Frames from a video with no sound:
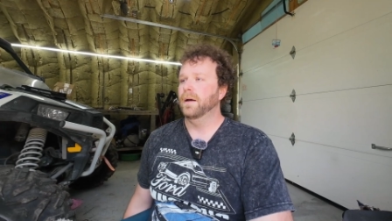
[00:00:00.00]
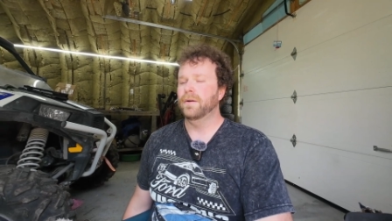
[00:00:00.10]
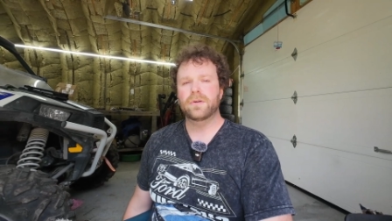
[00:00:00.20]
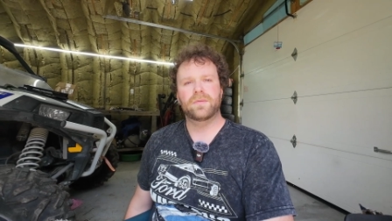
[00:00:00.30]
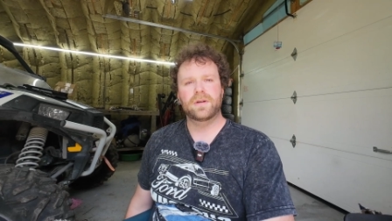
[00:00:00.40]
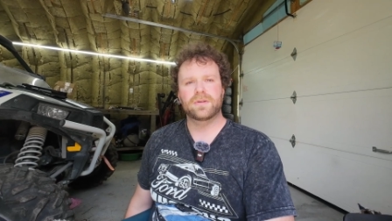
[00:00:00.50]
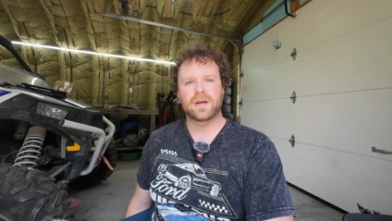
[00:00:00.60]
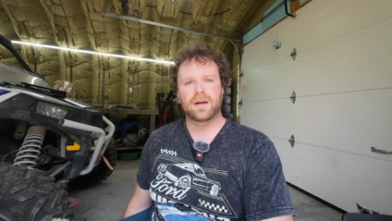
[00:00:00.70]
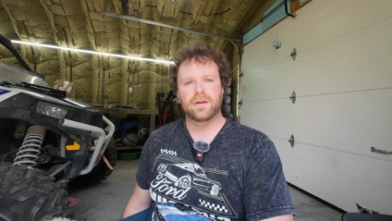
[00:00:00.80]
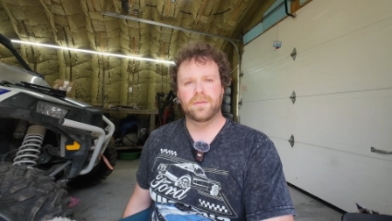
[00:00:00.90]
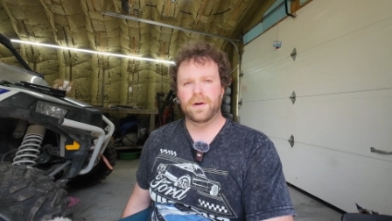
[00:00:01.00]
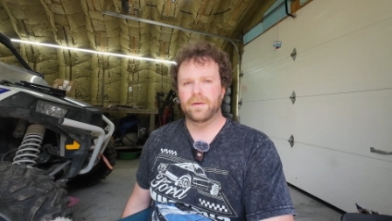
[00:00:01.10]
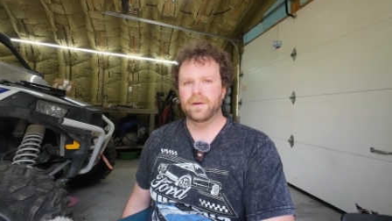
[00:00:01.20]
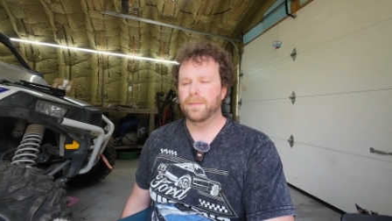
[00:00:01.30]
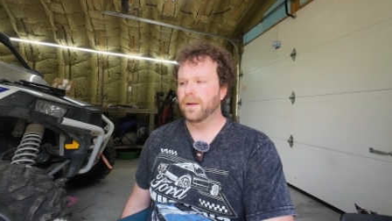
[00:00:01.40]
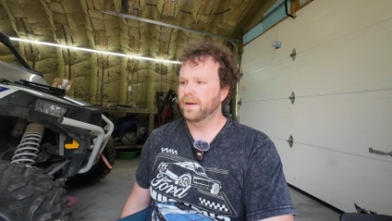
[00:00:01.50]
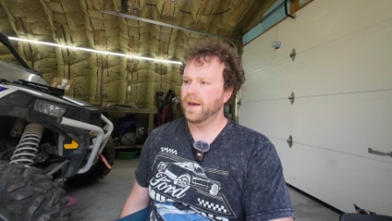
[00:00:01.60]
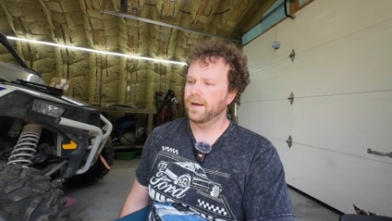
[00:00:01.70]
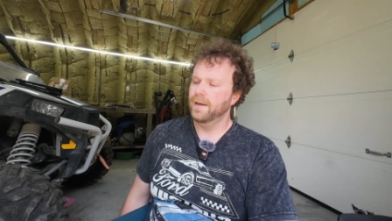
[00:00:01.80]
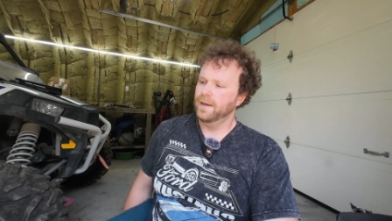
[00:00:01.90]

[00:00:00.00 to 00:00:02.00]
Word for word: I know this video is kind of evolving, but yeah.